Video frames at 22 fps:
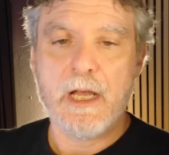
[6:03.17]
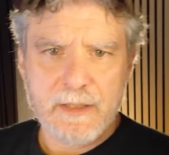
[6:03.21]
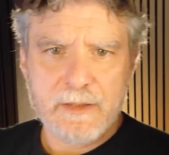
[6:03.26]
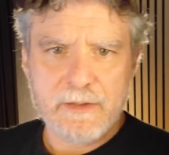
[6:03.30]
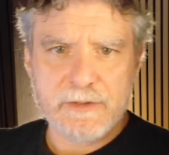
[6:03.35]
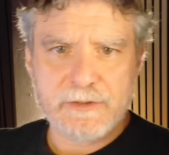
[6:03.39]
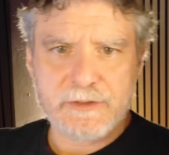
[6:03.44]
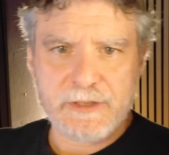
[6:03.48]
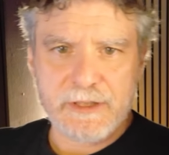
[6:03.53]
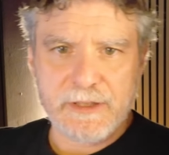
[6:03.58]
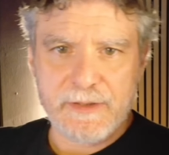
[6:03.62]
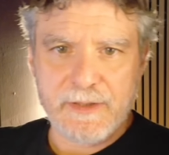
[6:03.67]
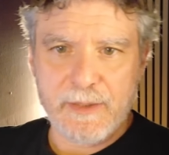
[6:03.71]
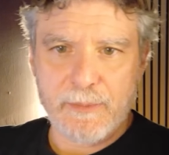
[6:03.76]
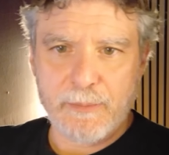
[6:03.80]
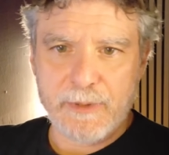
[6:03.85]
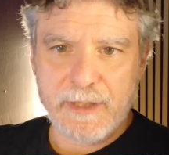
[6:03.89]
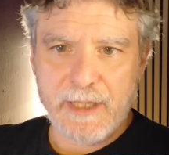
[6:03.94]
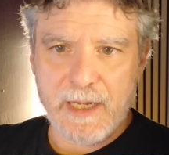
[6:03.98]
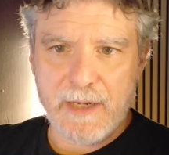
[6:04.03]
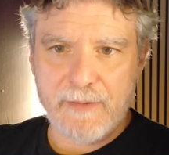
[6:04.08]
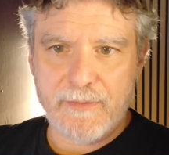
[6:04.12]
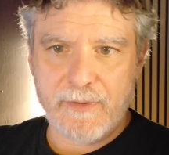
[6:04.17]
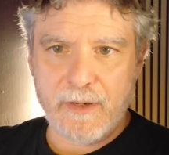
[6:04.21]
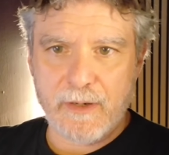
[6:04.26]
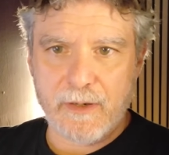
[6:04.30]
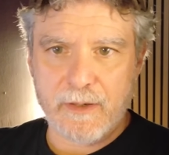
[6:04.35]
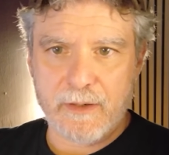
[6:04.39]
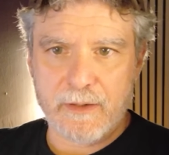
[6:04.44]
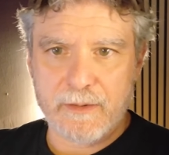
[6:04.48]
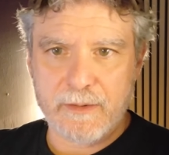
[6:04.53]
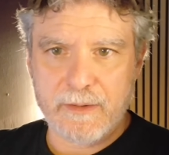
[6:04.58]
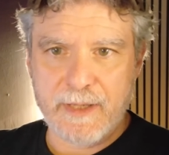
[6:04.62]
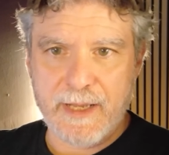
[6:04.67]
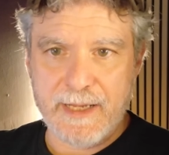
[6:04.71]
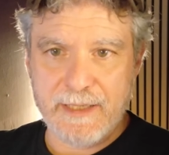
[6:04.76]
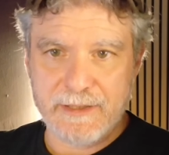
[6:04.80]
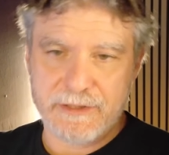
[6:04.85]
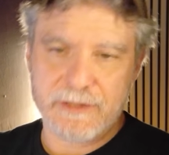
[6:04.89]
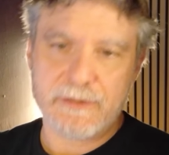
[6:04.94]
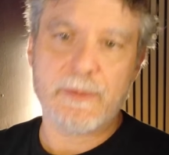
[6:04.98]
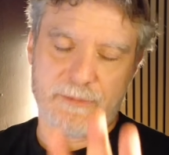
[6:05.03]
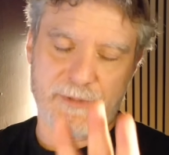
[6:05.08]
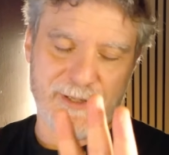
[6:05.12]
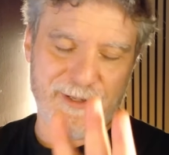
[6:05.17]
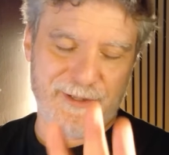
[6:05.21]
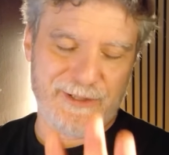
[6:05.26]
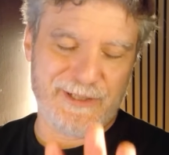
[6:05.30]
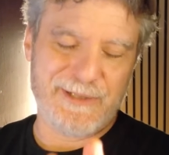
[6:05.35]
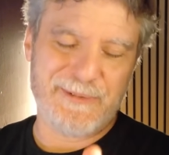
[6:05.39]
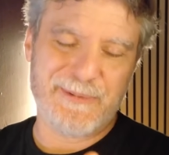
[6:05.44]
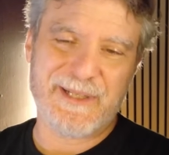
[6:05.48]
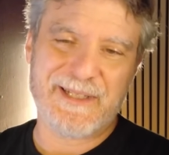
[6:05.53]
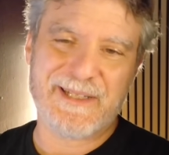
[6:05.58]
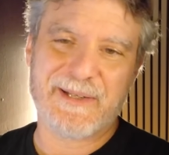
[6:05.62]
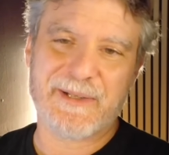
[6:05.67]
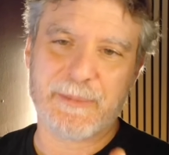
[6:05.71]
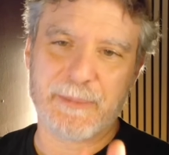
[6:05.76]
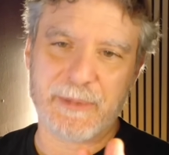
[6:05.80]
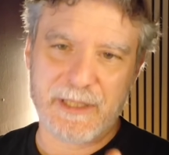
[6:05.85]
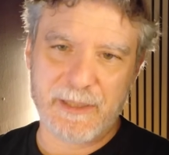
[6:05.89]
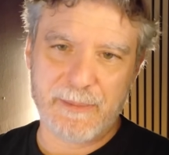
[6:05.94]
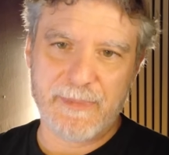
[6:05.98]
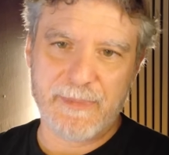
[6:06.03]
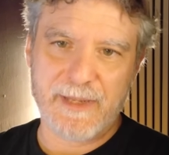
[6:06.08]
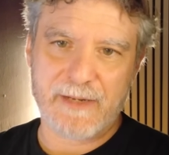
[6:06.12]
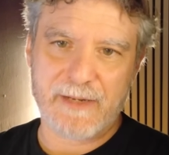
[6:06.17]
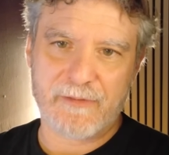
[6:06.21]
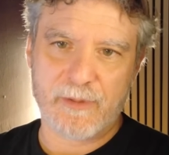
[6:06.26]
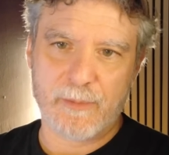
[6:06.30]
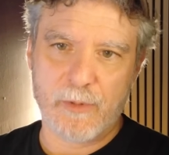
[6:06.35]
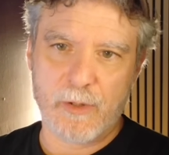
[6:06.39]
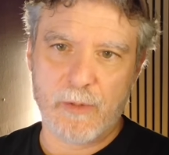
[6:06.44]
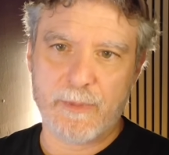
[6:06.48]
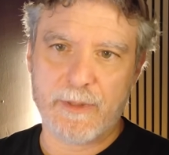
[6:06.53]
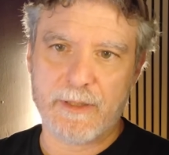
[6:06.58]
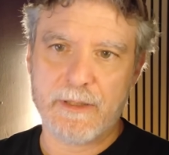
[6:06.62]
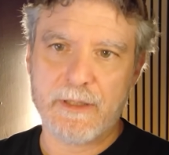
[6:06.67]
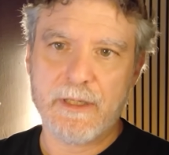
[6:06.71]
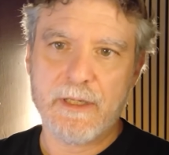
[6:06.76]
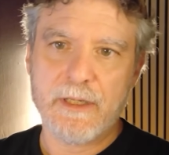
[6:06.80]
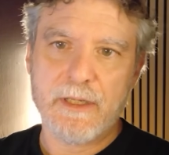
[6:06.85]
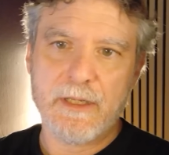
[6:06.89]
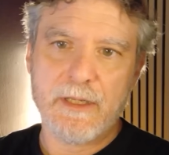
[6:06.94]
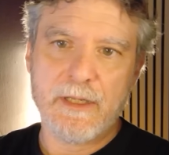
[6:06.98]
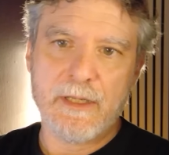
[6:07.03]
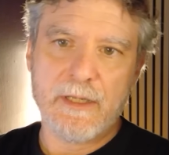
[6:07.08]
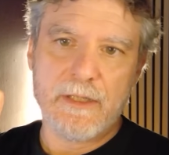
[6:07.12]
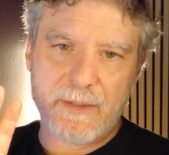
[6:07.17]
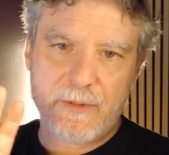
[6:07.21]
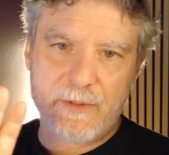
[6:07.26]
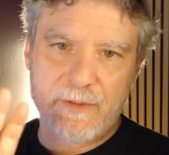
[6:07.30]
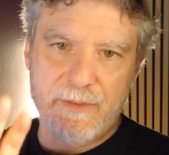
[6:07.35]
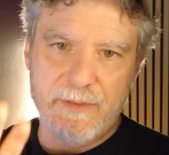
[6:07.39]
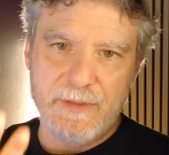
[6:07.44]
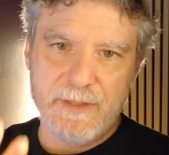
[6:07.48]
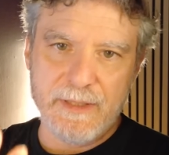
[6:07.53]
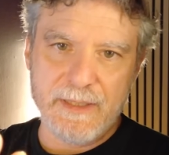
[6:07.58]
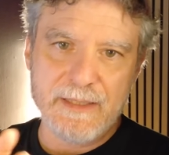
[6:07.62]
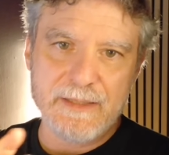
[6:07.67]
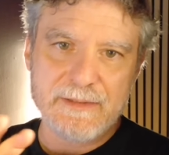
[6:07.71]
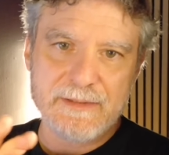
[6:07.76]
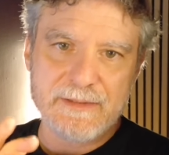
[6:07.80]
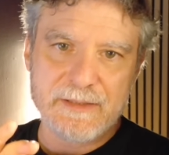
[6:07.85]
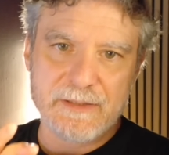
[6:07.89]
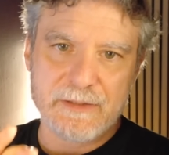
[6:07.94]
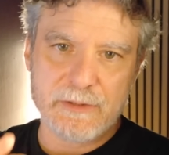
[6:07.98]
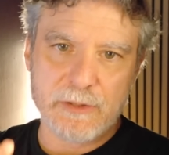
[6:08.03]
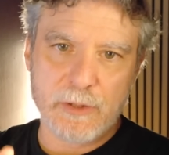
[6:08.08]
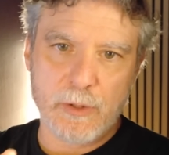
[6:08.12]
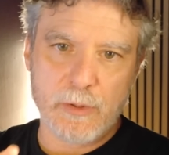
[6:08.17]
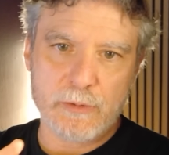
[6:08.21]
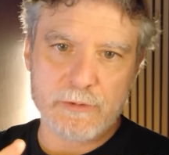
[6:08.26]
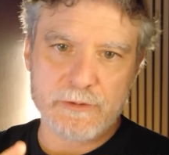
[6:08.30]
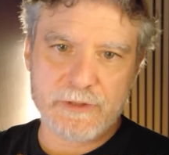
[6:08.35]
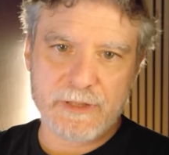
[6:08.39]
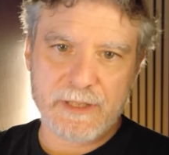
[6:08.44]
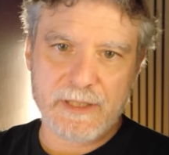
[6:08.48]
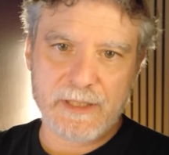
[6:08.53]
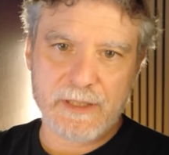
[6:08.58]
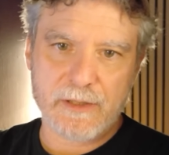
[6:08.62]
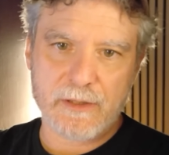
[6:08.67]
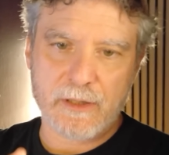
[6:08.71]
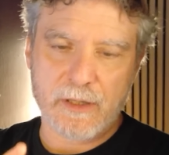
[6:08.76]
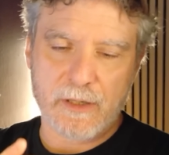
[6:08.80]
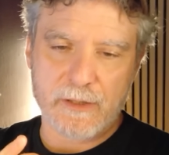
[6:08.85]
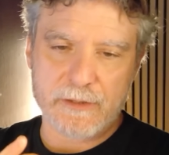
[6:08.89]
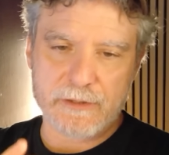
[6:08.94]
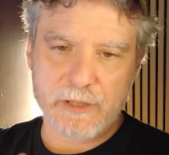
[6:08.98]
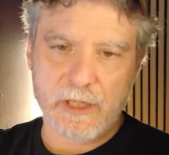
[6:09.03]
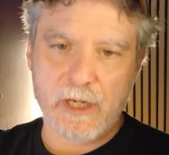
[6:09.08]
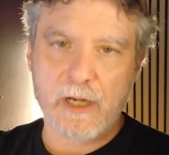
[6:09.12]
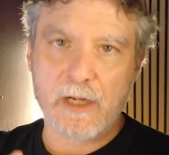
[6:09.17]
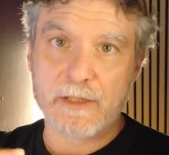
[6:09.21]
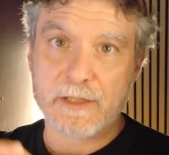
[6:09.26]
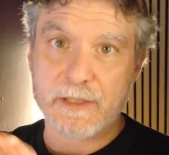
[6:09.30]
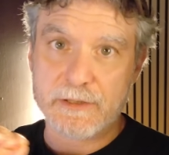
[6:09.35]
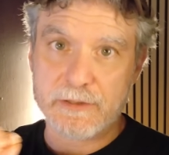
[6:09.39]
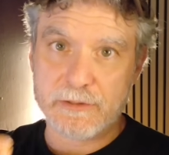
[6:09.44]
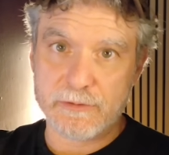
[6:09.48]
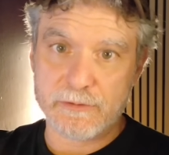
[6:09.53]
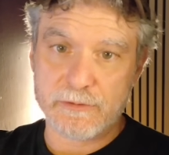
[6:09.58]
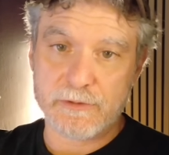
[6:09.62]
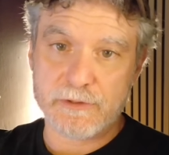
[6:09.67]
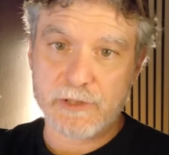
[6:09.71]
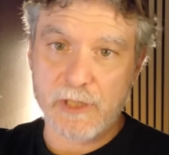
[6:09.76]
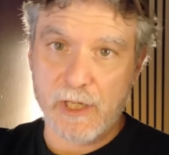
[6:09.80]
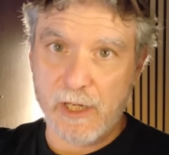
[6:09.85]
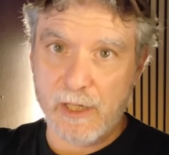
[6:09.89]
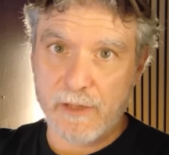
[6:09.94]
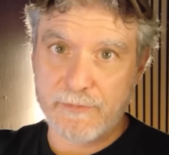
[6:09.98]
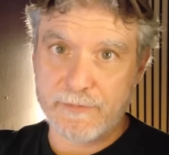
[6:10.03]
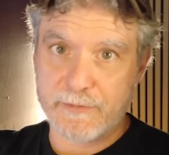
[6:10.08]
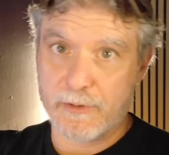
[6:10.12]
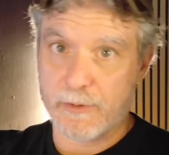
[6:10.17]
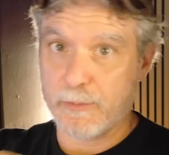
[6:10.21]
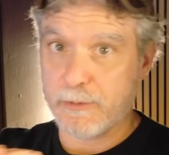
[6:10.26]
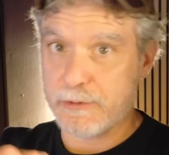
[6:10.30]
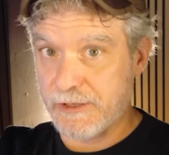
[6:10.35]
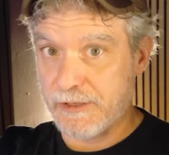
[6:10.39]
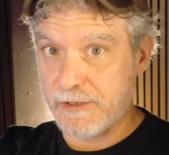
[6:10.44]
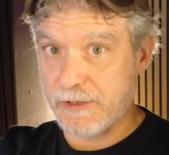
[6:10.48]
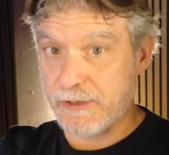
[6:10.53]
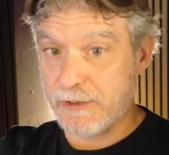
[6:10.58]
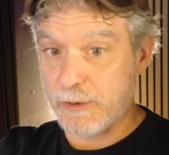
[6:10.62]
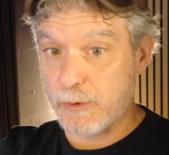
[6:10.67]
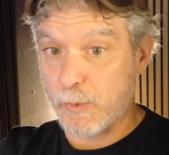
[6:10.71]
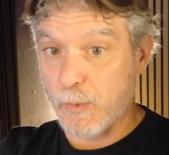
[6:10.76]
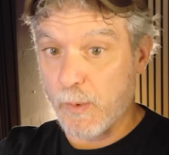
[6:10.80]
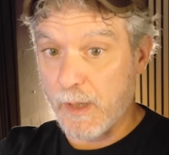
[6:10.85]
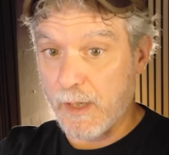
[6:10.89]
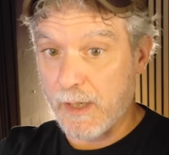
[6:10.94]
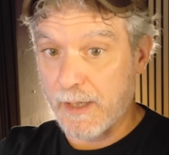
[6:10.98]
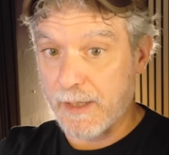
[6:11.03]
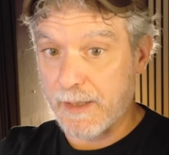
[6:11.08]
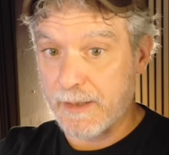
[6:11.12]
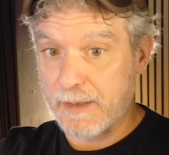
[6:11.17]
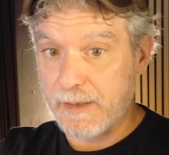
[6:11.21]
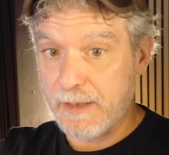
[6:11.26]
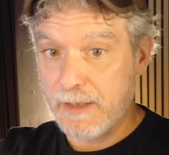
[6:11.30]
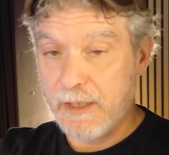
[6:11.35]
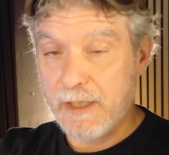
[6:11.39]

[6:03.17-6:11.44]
Let's see, then we have our agent, I already went here, let me come back for a moment. These nodes here are talking to software in the U I.